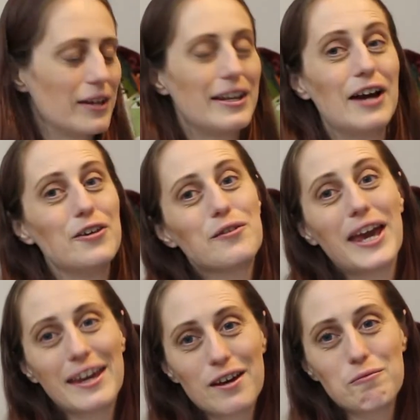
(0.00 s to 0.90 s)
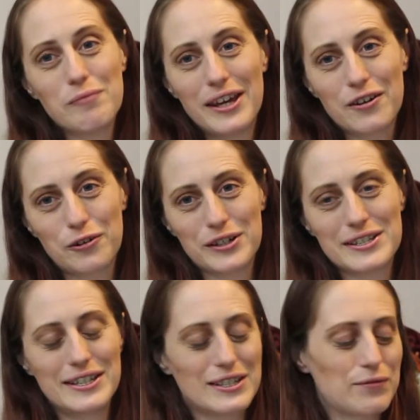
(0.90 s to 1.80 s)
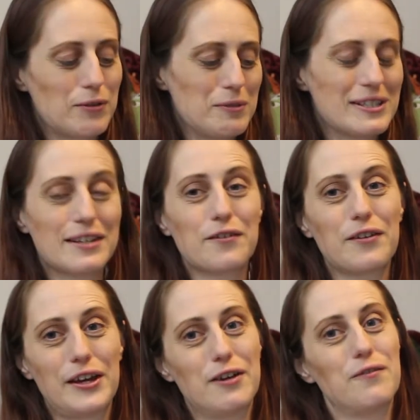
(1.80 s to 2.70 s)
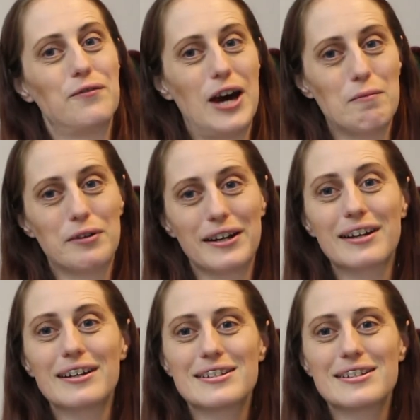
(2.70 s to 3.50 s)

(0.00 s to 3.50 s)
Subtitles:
Now, you can make corsets from a single layer of fabric,